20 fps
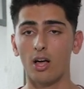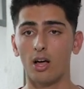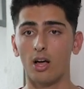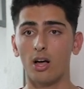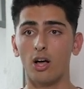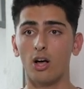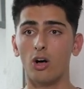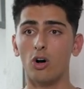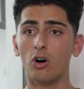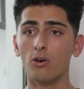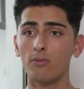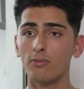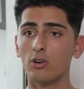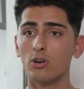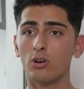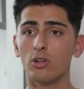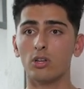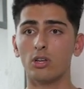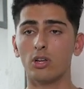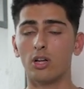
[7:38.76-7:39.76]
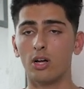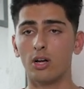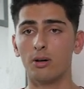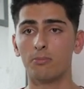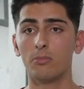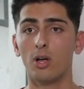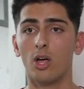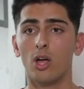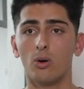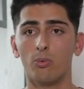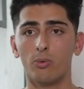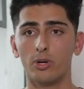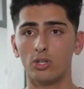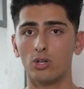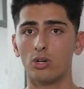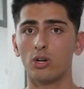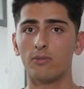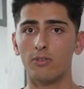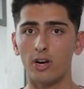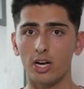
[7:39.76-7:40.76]
Overall, when
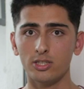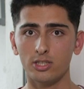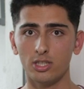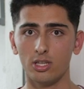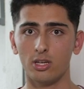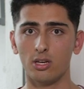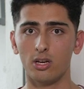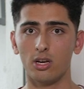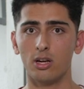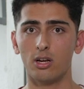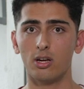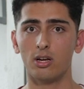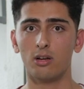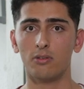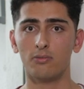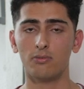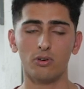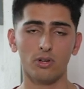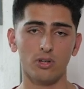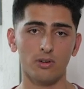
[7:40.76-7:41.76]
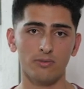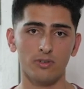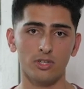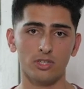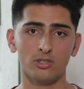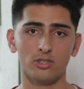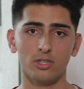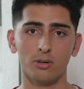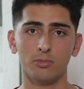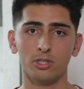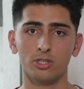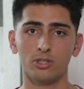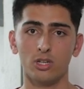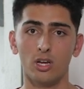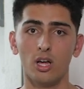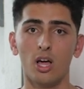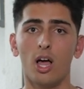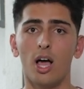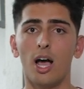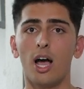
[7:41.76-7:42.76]
you're revising for your first
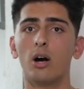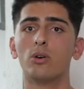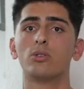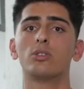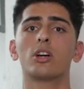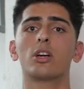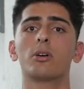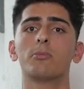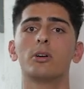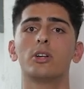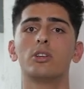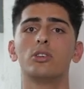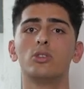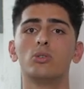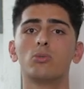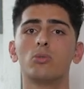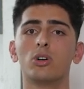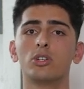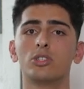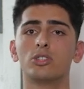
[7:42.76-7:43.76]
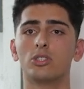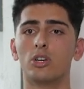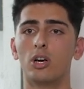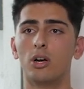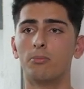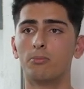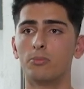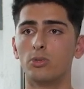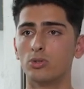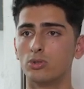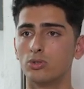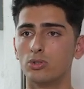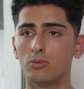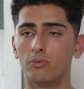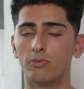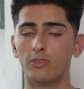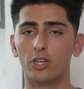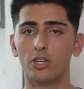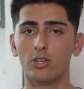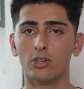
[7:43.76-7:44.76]
semester, I would recommend you watch
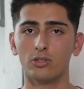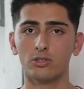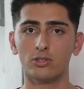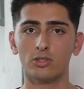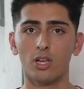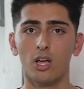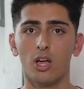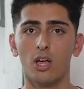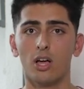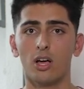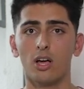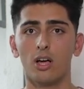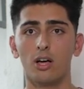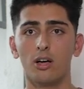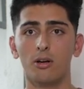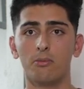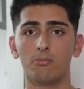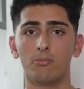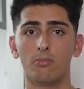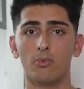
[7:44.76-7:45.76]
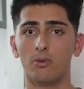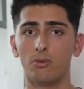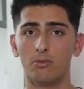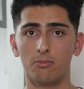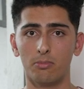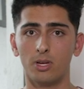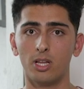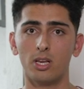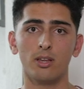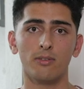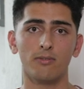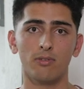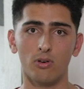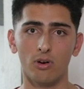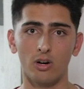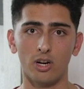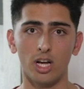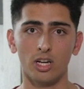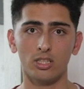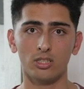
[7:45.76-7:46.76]
YouTube videos, mainly
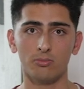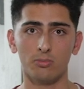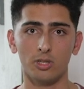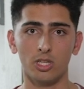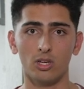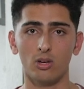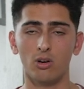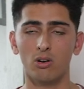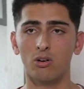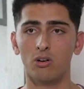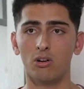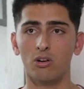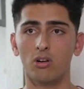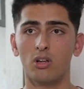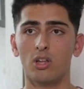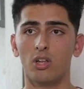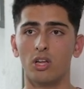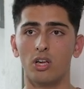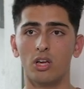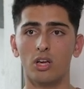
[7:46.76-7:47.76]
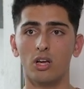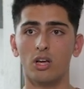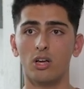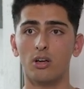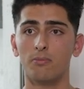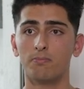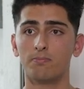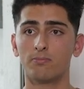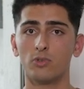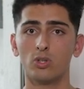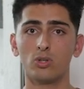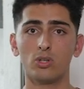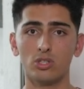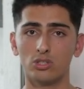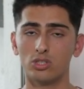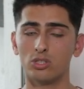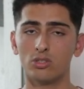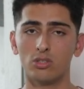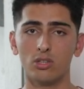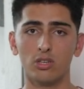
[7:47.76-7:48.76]
for anatomy, or you
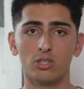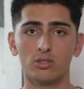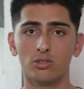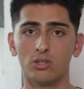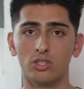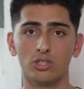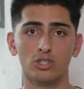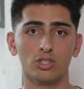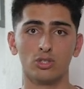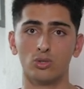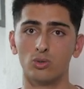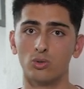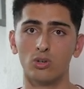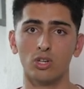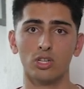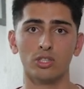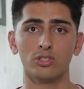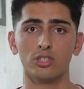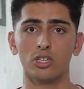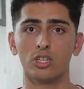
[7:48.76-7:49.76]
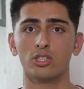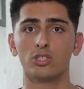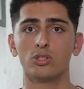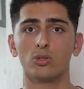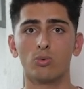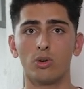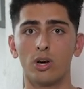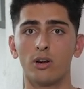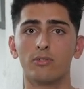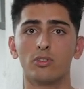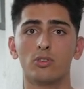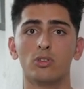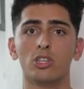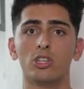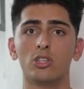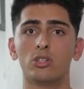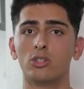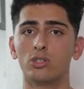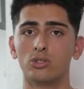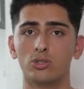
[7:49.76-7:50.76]
can just literally just Google search whatever you
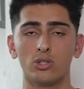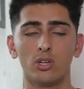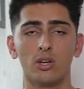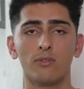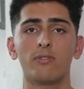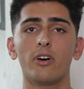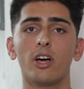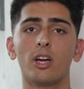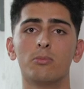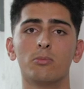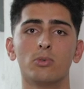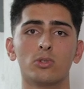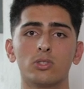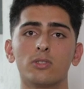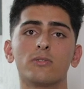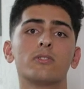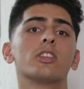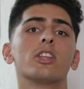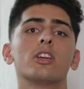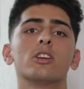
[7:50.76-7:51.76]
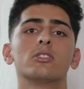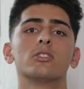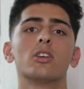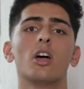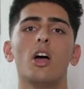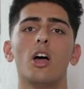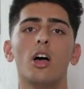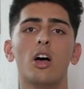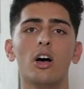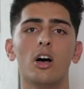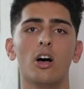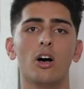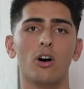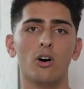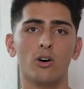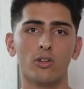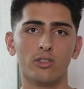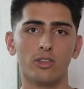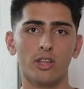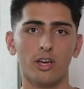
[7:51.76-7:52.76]
need, because you can find most of the things
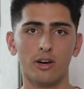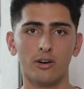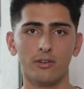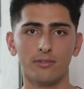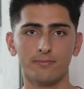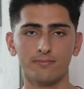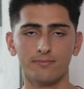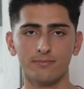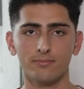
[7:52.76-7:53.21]
on there.